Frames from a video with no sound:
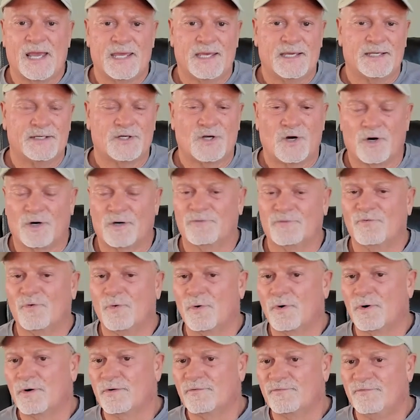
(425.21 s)

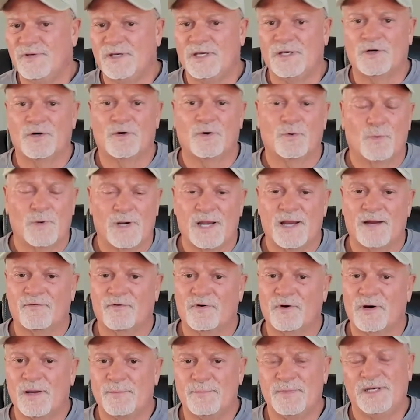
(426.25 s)
carnivore, vegan, or whatever.
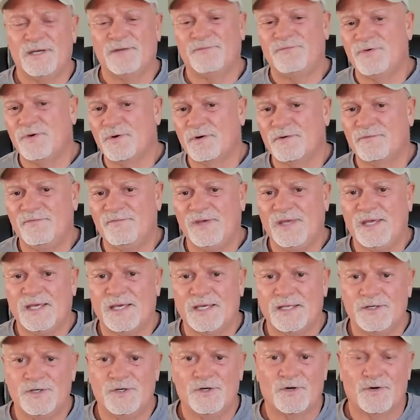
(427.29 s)
I mean, if you're a vegan,
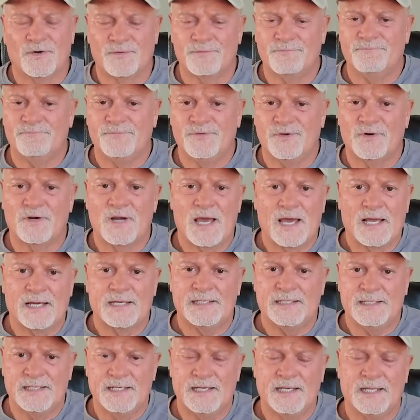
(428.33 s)
you're not
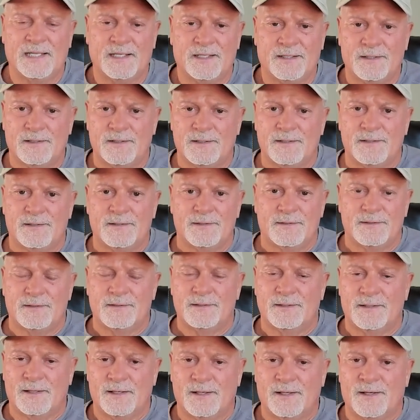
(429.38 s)
eating
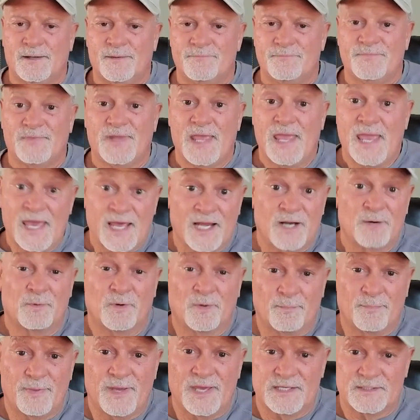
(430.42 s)

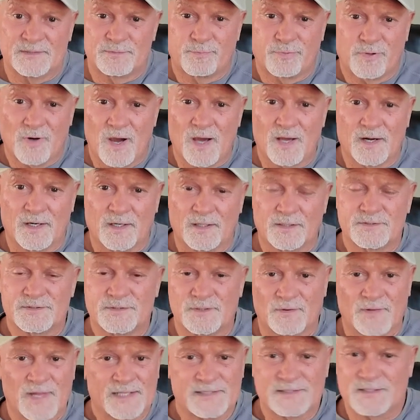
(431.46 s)
animal-based products, so
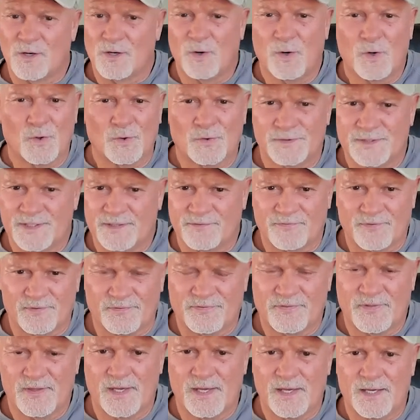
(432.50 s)
that's a whole different
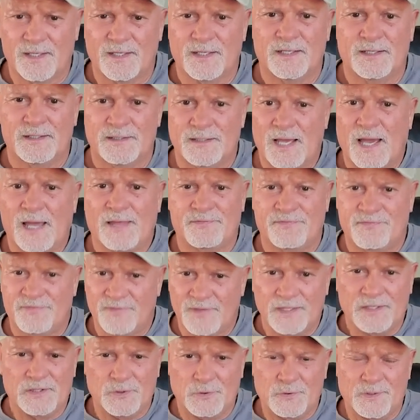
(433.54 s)
thing. And I
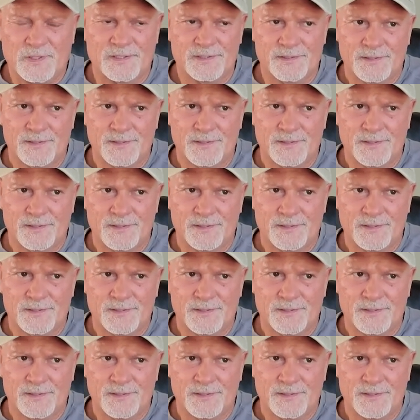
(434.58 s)
think you can